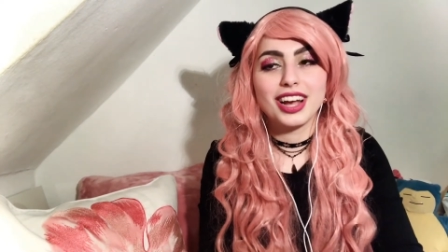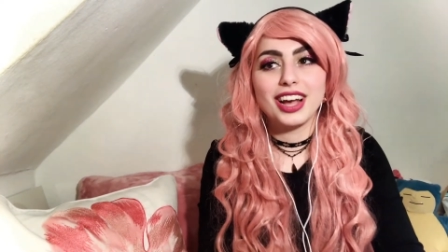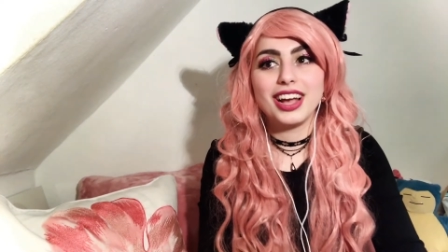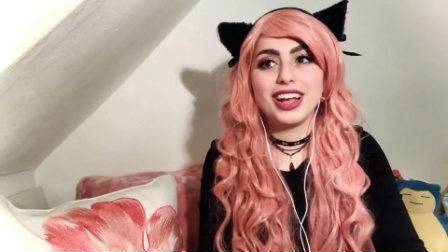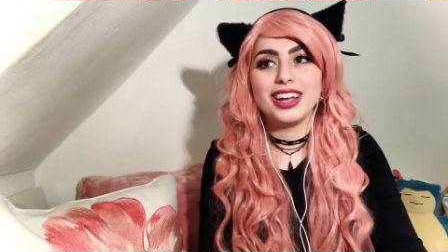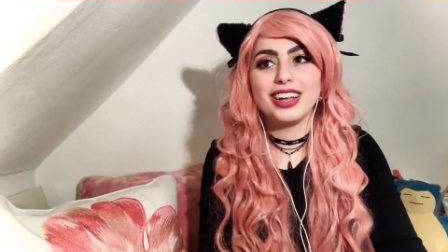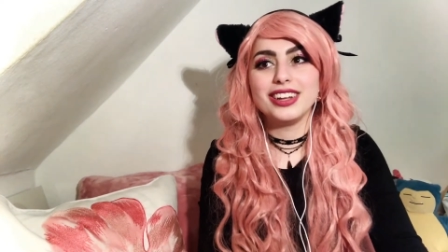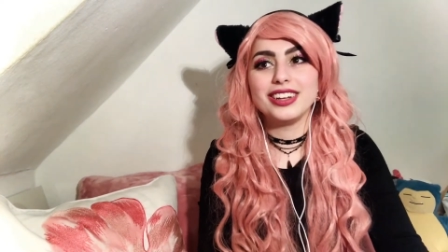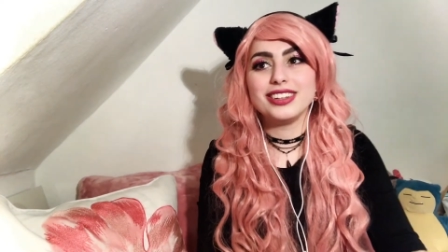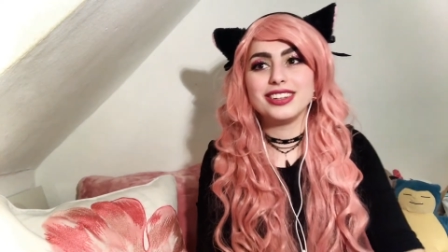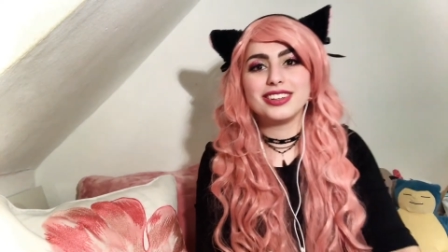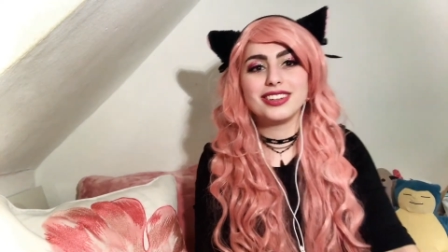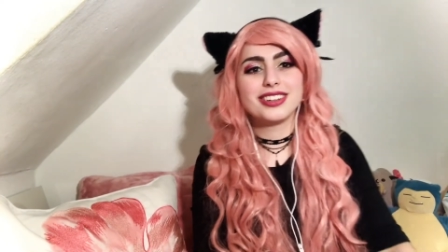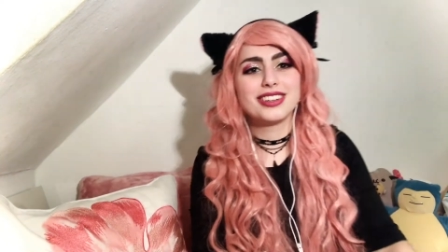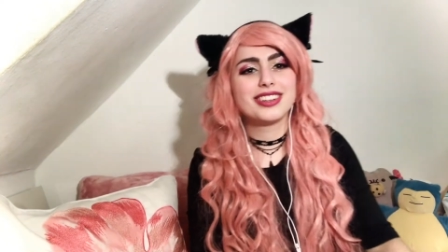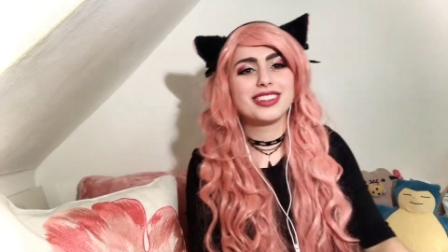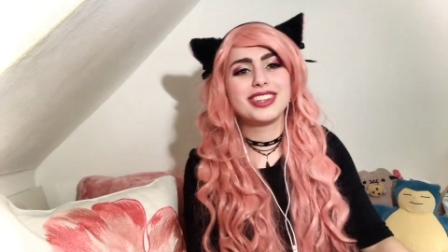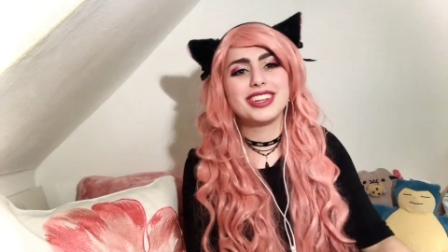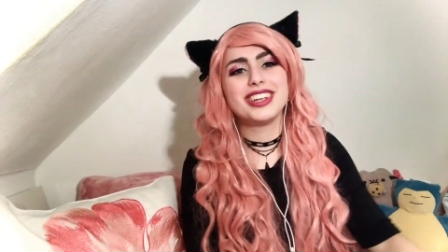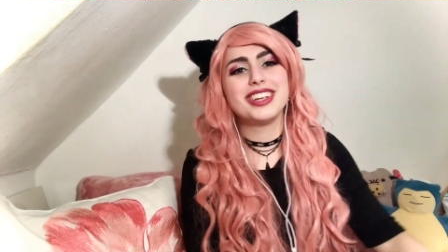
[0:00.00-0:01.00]

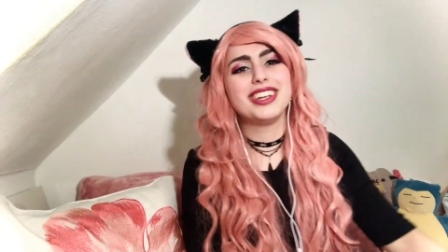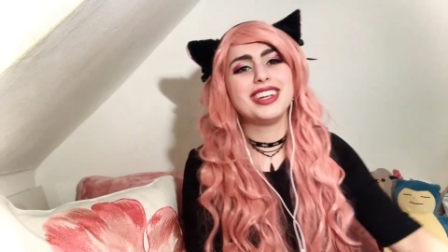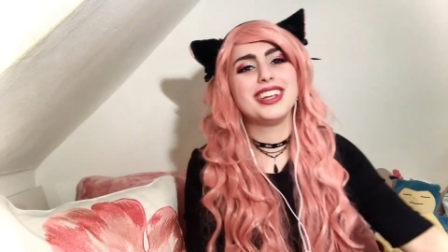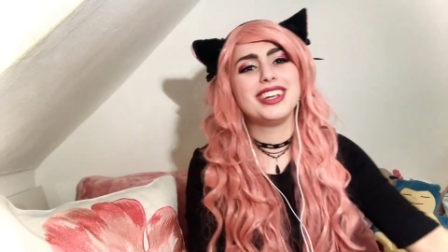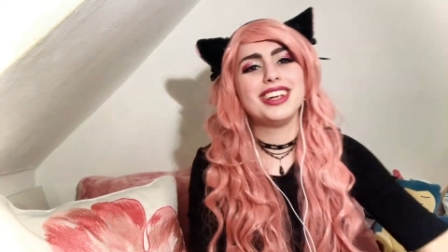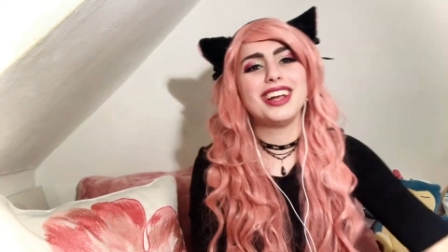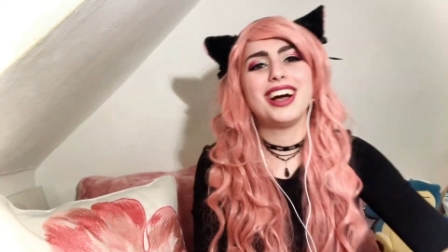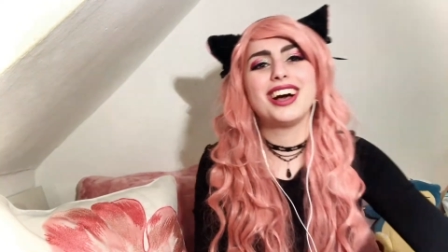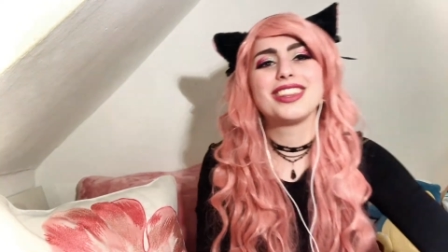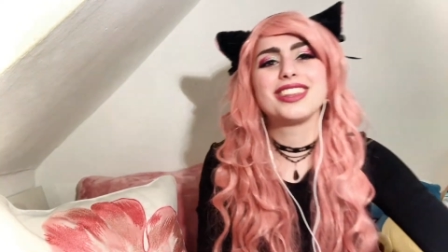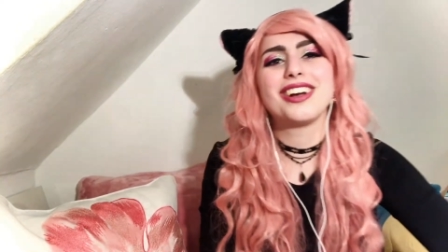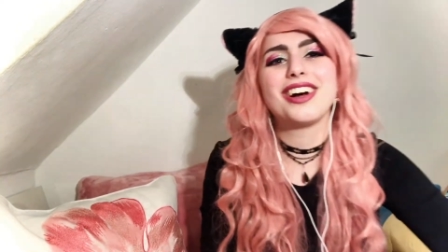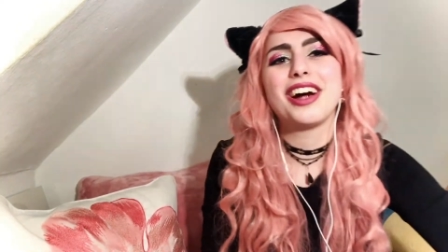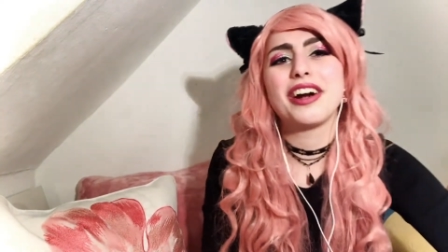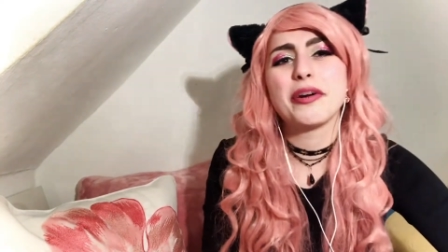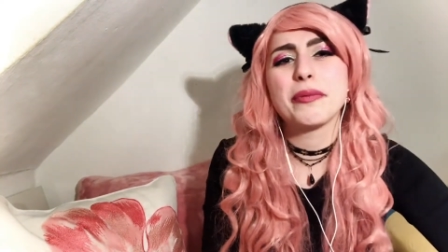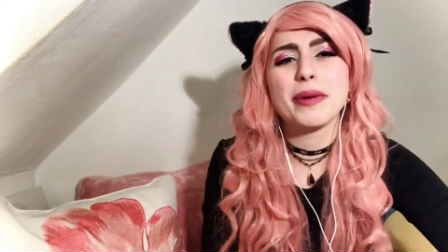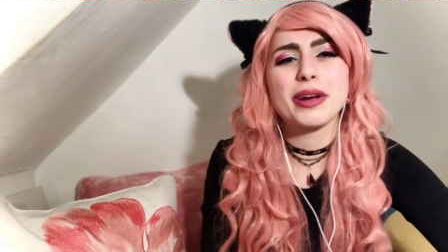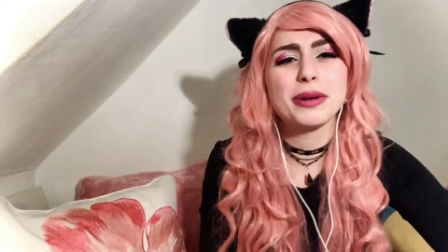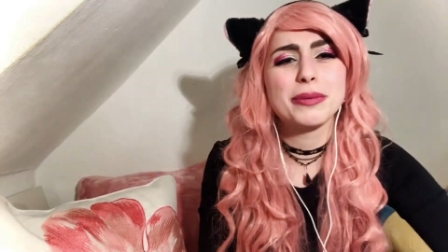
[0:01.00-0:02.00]
And the other
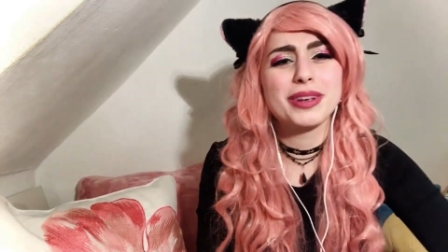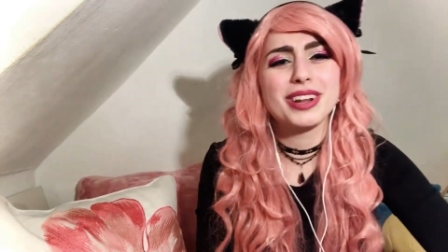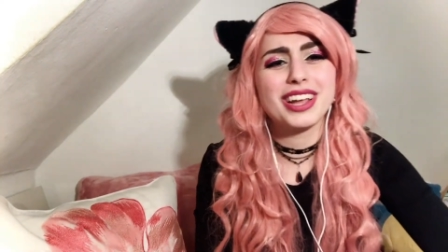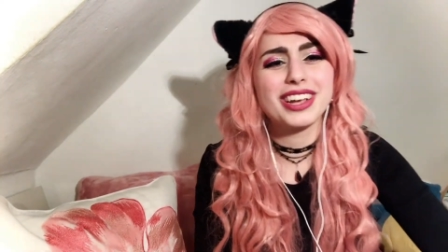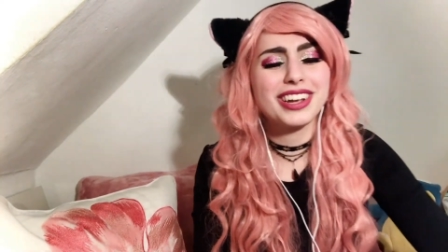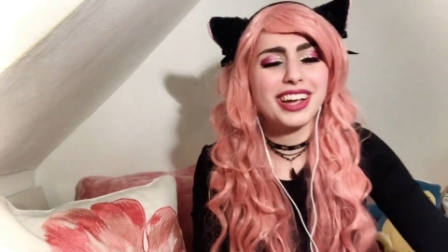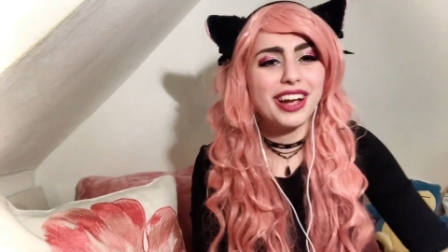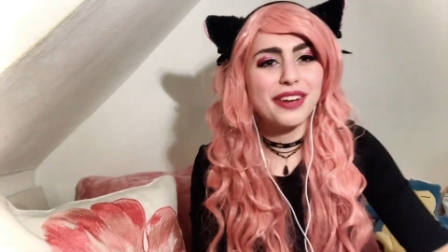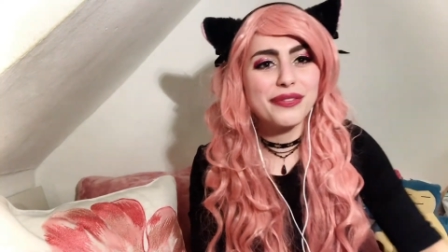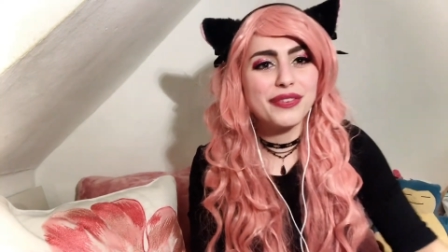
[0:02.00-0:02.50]
harem anime, like,